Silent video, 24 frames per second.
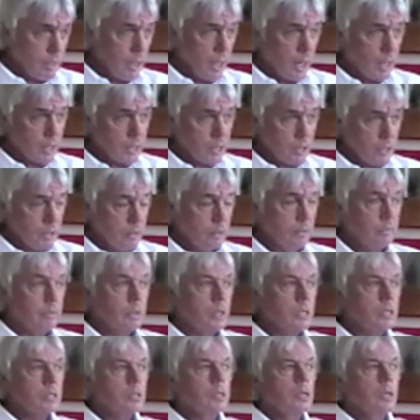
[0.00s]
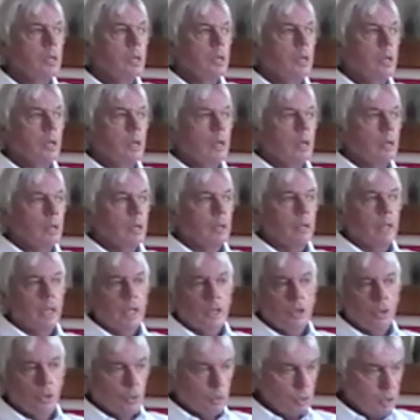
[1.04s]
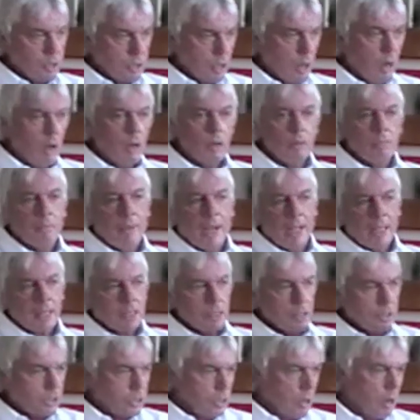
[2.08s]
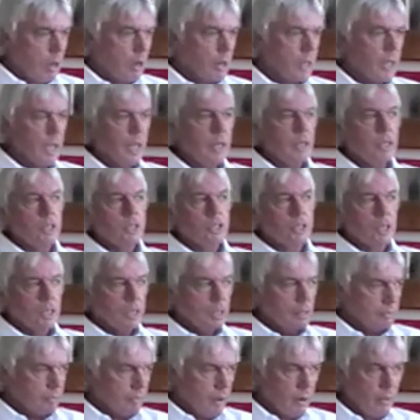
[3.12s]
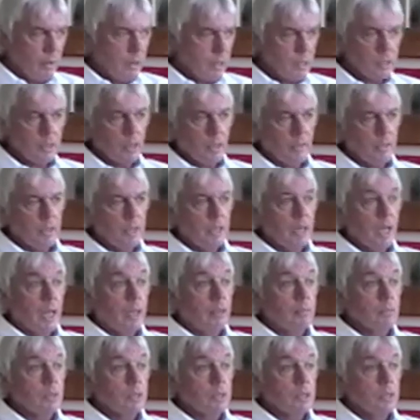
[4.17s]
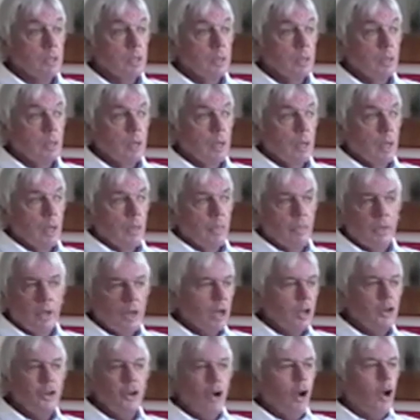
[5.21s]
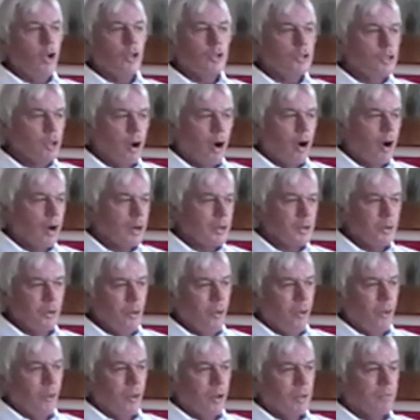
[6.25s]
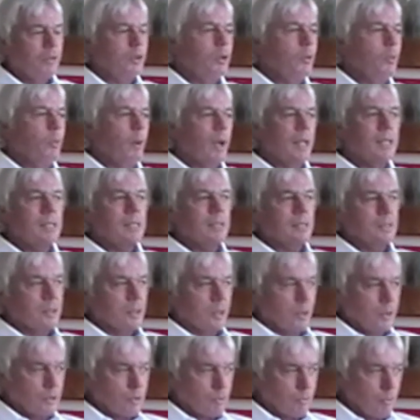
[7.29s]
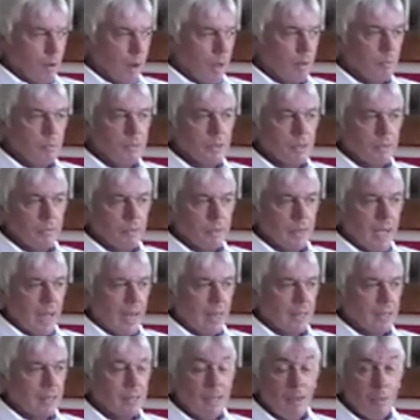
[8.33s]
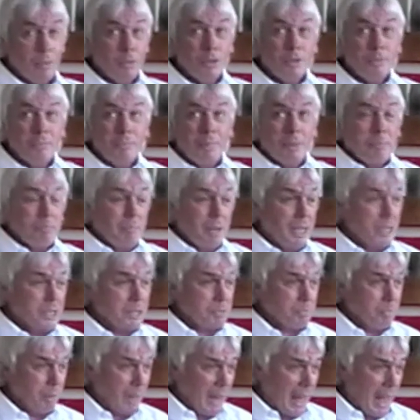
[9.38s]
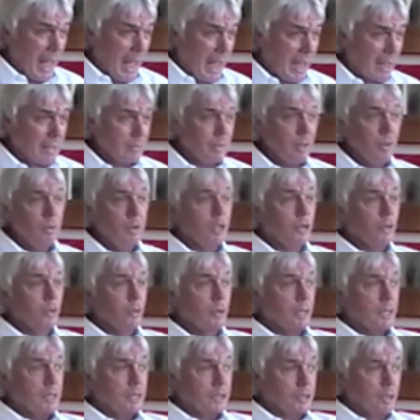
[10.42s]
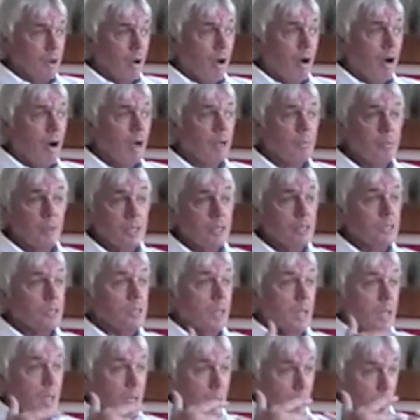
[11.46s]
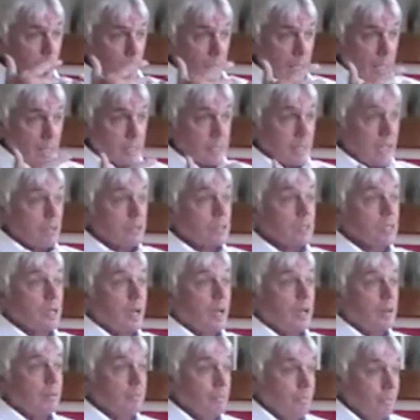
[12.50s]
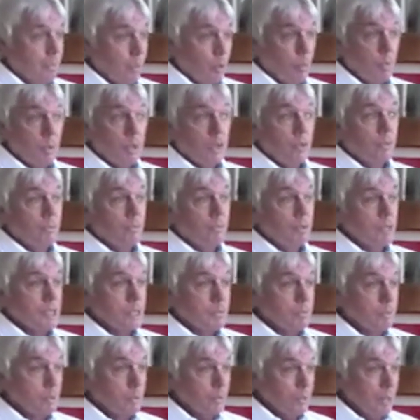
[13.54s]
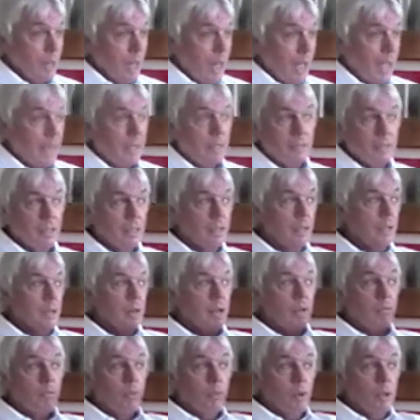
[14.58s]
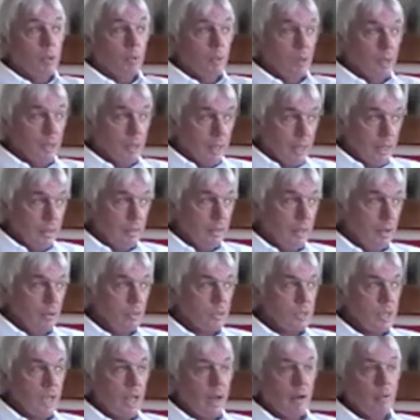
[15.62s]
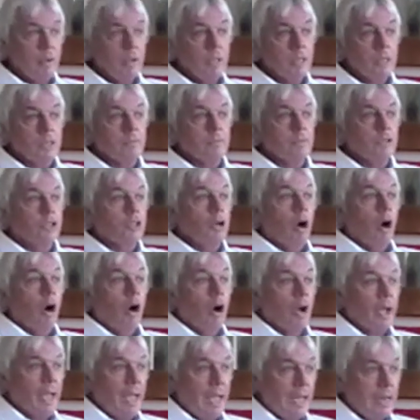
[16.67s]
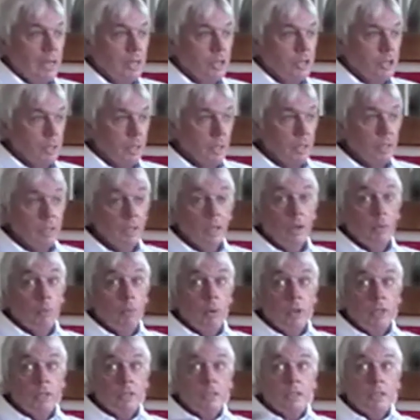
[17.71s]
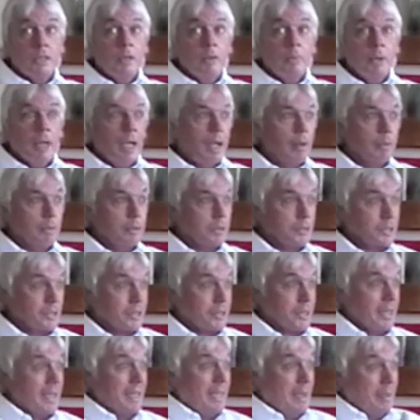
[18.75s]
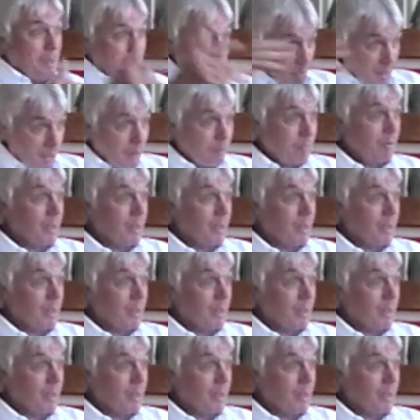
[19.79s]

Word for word: reality universe that they call dark matter, dark energy, and various other names, that are not dark at all. If you went into those realms of reality, it wouldn't be pitch black. They only call it dark because it's outside of what we call visible light. If we were in those areas of dark energy, we'd still be able to see it would be a